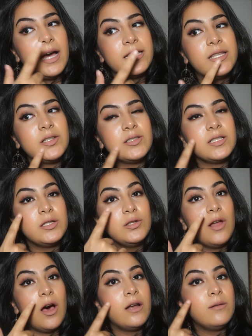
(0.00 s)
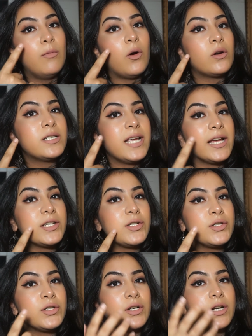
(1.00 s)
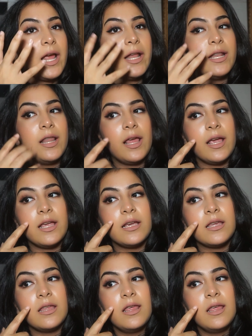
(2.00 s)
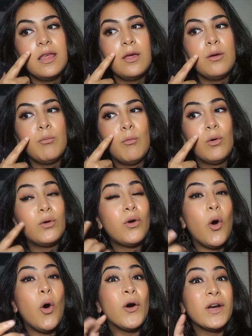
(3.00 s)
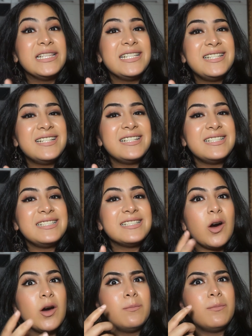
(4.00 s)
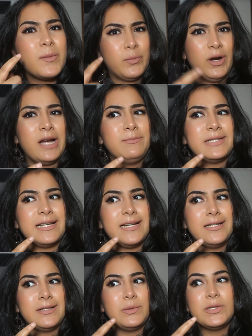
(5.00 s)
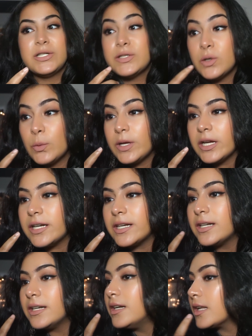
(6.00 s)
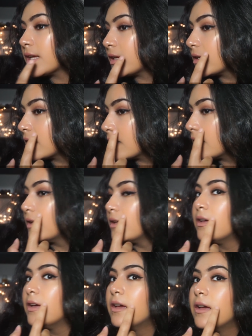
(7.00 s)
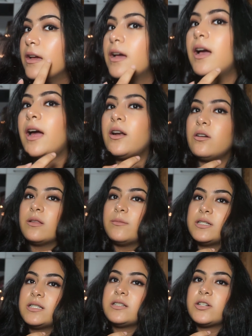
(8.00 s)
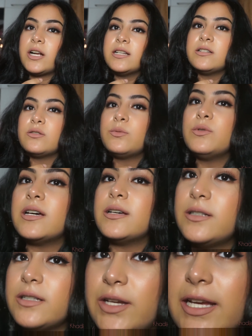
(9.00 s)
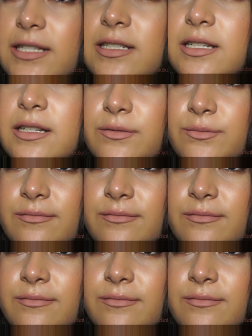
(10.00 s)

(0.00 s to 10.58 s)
there's a lot more texture and like more oiliness on my prime side, which is so weird. Like, I don't know, let me just try and zoom you guys in.